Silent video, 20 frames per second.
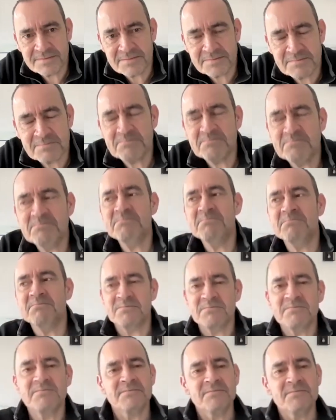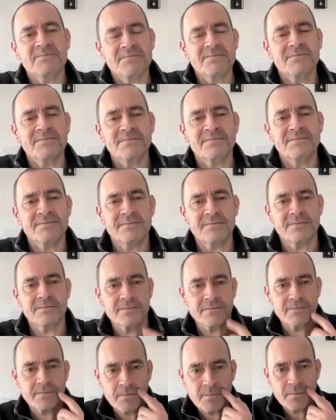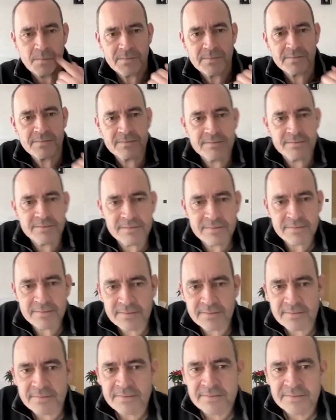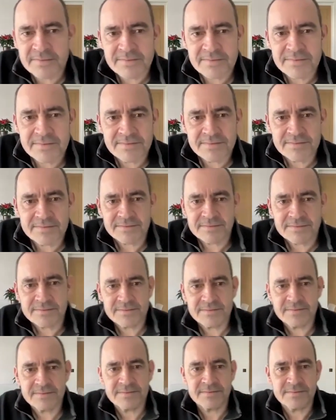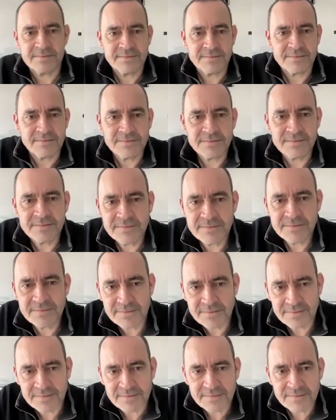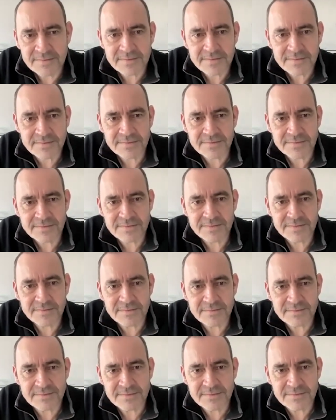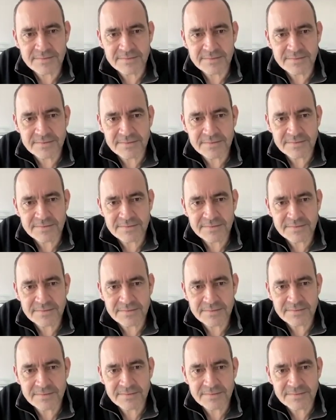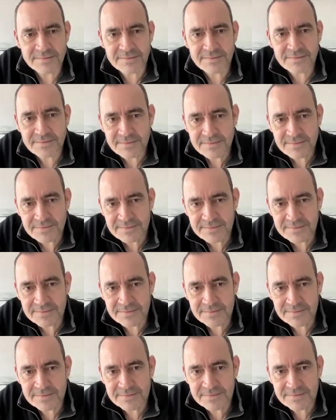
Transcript: [no speech]